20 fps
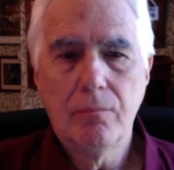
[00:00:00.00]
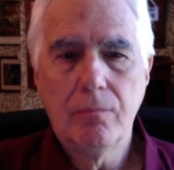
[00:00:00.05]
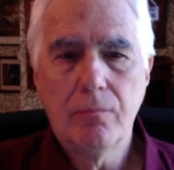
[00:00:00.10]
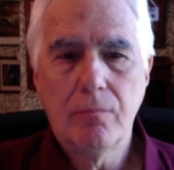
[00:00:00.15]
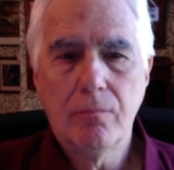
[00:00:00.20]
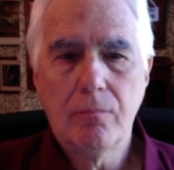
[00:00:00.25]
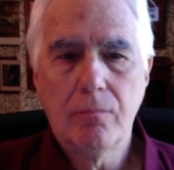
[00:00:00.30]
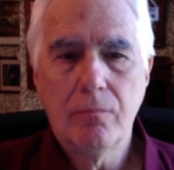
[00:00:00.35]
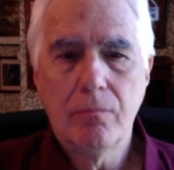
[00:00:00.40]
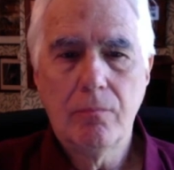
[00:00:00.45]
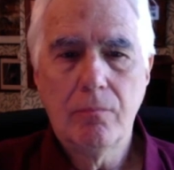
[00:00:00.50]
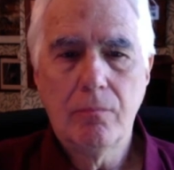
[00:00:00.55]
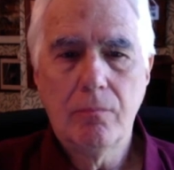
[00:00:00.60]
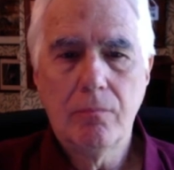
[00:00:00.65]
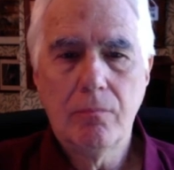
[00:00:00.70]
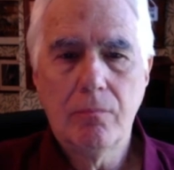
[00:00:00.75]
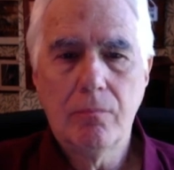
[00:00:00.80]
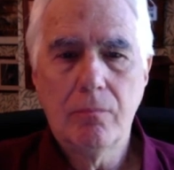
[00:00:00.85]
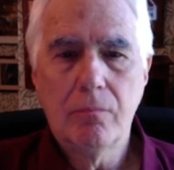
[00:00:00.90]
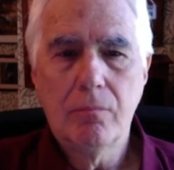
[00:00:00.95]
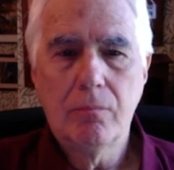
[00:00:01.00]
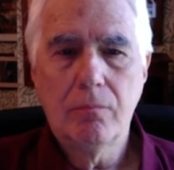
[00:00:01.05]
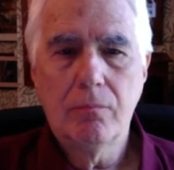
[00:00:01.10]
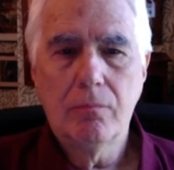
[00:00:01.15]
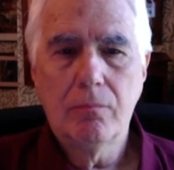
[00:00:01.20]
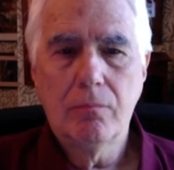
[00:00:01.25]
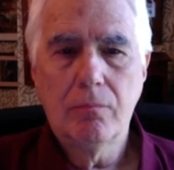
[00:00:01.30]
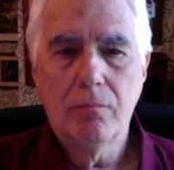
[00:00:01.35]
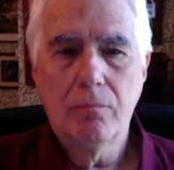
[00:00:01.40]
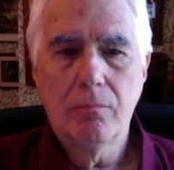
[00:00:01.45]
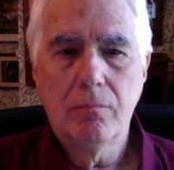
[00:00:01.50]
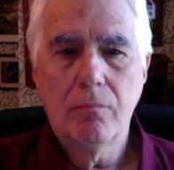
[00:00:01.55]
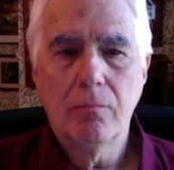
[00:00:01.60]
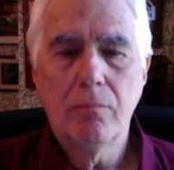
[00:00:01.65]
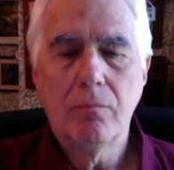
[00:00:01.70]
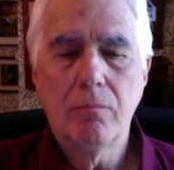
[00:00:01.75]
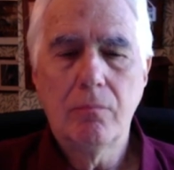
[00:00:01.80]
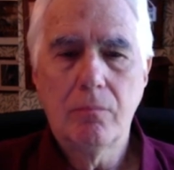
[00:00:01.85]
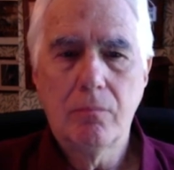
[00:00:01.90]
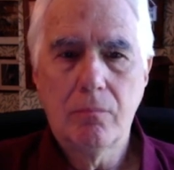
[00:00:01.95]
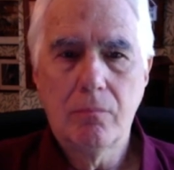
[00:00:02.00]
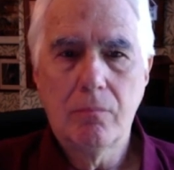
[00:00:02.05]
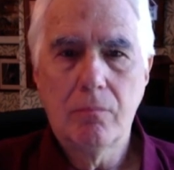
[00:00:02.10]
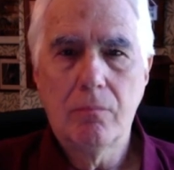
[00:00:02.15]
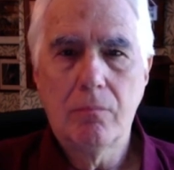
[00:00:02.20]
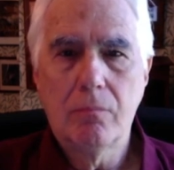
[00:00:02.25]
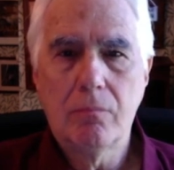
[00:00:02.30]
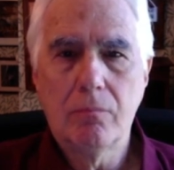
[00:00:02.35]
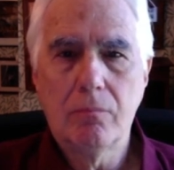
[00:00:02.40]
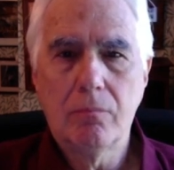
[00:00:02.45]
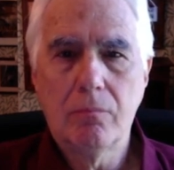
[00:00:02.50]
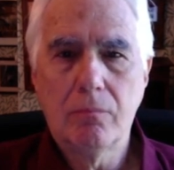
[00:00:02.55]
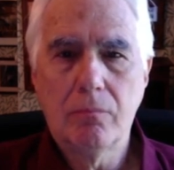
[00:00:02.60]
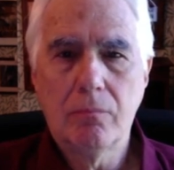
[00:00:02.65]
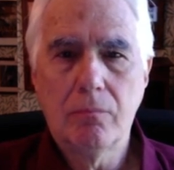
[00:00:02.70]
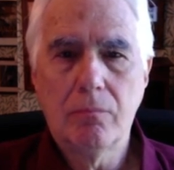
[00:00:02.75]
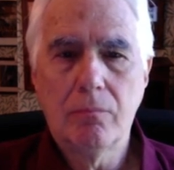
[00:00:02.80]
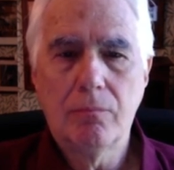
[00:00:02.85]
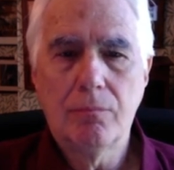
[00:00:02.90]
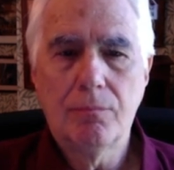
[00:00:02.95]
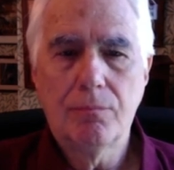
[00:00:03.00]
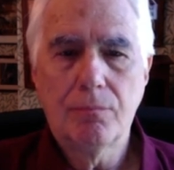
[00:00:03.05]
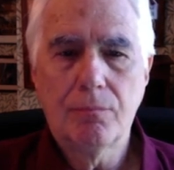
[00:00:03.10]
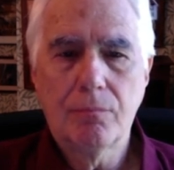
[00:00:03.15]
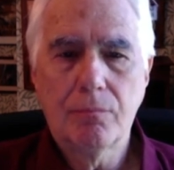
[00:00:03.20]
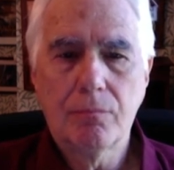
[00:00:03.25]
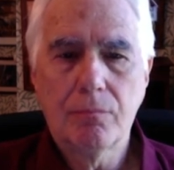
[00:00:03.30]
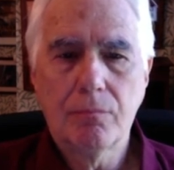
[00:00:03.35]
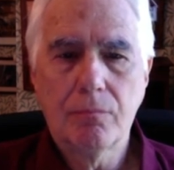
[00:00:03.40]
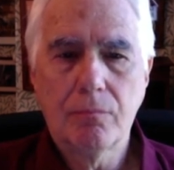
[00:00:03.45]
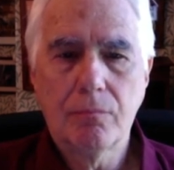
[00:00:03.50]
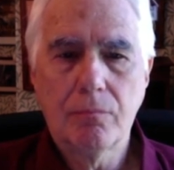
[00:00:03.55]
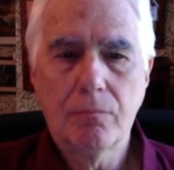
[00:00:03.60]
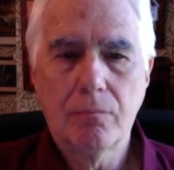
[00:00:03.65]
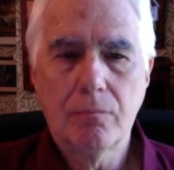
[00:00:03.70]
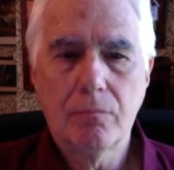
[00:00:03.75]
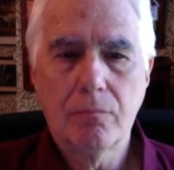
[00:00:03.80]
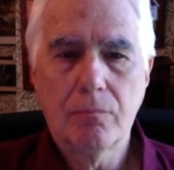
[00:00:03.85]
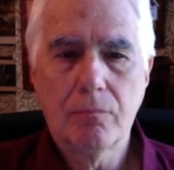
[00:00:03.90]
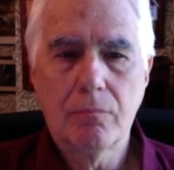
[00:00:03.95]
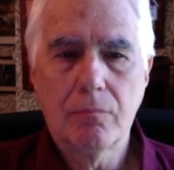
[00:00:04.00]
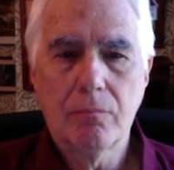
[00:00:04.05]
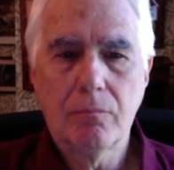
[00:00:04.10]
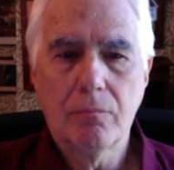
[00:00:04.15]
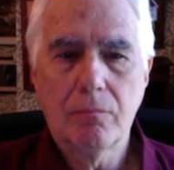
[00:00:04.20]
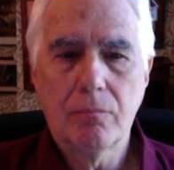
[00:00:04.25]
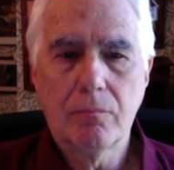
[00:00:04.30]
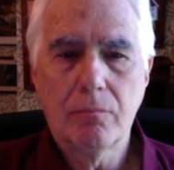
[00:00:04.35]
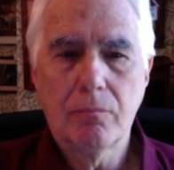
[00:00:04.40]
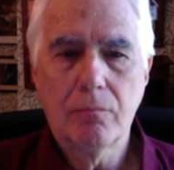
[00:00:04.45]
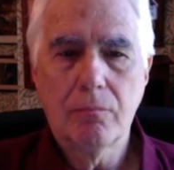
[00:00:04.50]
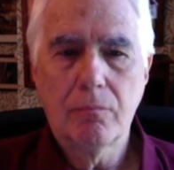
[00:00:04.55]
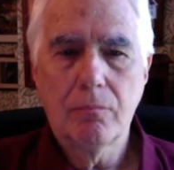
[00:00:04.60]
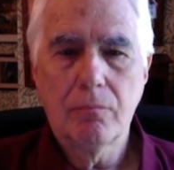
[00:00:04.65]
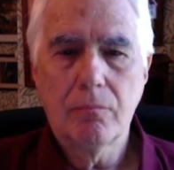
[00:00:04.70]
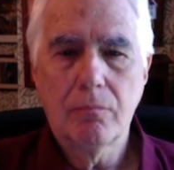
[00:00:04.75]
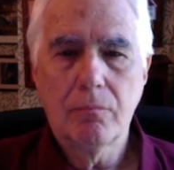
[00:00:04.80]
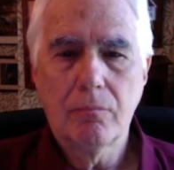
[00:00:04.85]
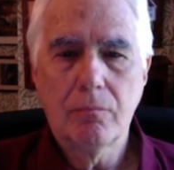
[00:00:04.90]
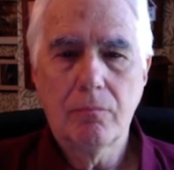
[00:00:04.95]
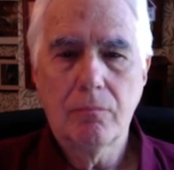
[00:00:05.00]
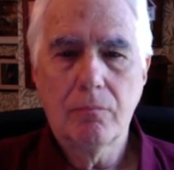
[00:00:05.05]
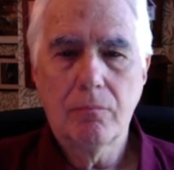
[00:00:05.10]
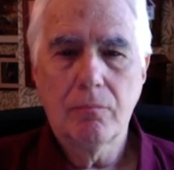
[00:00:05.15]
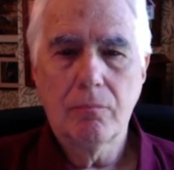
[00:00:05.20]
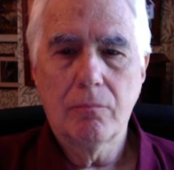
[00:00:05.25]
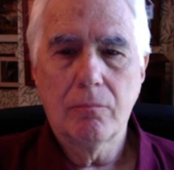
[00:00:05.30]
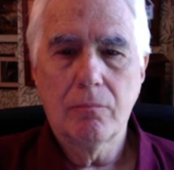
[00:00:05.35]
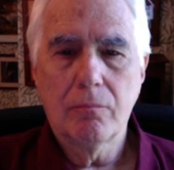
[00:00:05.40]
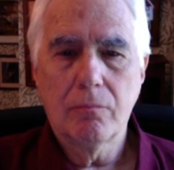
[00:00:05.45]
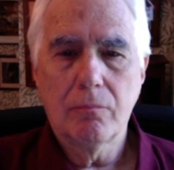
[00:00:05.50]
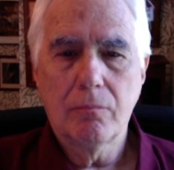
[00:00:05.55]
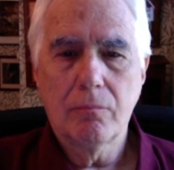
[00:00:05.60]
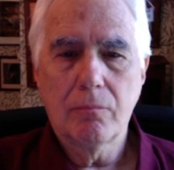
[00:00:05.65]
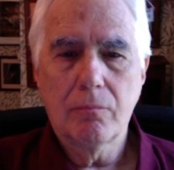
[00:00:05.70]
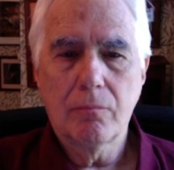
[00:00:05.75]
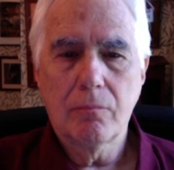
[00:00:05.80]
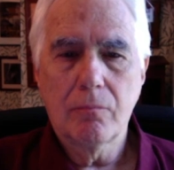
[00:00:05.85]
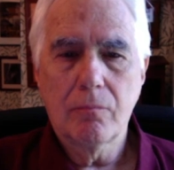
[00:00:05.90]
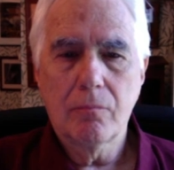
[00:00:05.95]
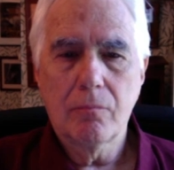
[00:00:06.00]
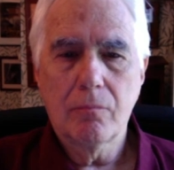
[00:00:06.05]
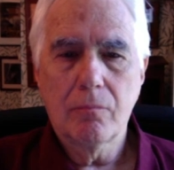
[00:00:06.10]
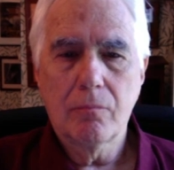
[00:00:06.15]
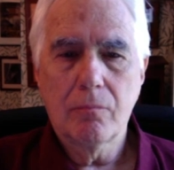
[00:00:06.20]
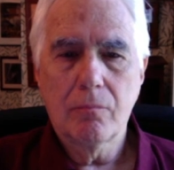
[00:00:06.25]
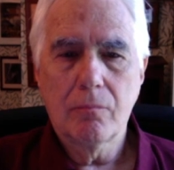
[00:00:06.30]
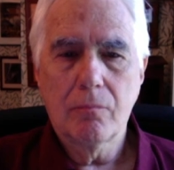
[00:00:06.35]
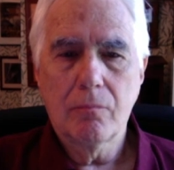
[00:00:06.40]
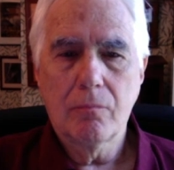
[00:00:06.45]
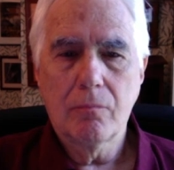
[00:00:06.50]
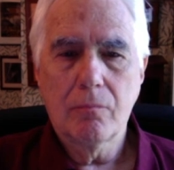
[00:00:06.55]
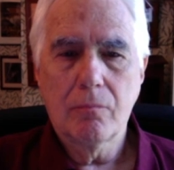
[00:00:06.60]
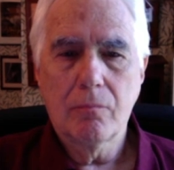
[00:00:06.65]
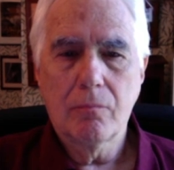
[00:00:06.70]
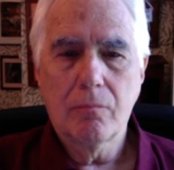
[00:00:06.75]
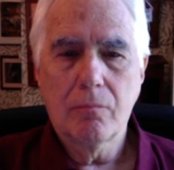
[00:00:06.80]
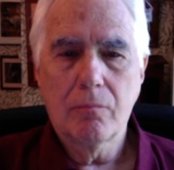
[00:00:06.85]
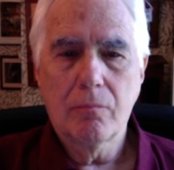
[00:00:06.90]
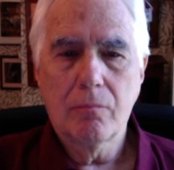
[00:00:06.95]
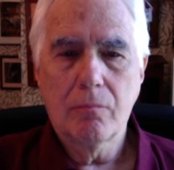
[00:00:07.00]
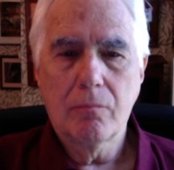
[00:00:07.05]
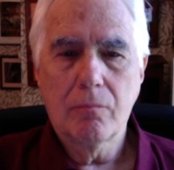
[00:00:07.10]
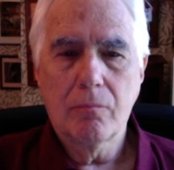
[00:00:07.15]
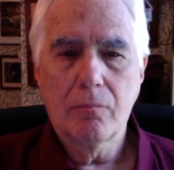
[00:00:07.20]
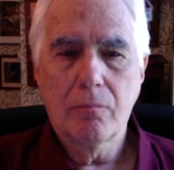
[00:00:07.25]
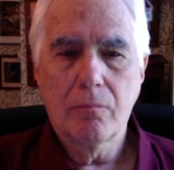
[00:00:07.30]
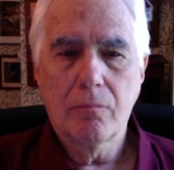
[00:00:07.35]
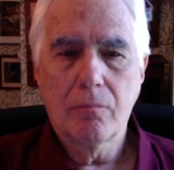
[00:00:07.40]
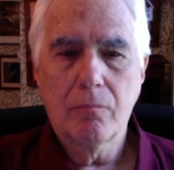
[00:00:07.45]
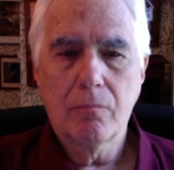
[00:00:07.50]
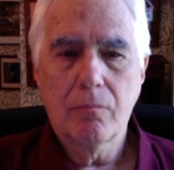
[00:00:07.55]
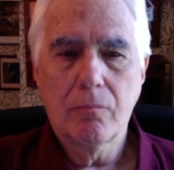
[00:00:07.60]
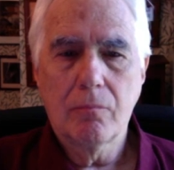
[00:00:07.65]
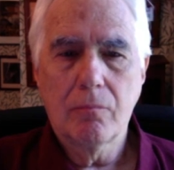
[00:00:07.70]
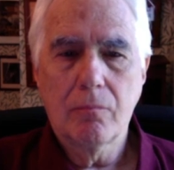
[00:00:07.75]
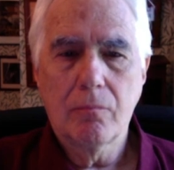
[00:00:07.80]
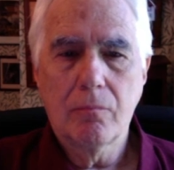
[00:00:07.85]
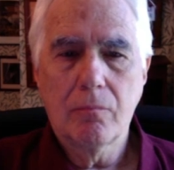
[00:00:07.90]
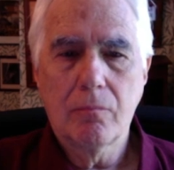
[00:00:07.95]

(silent)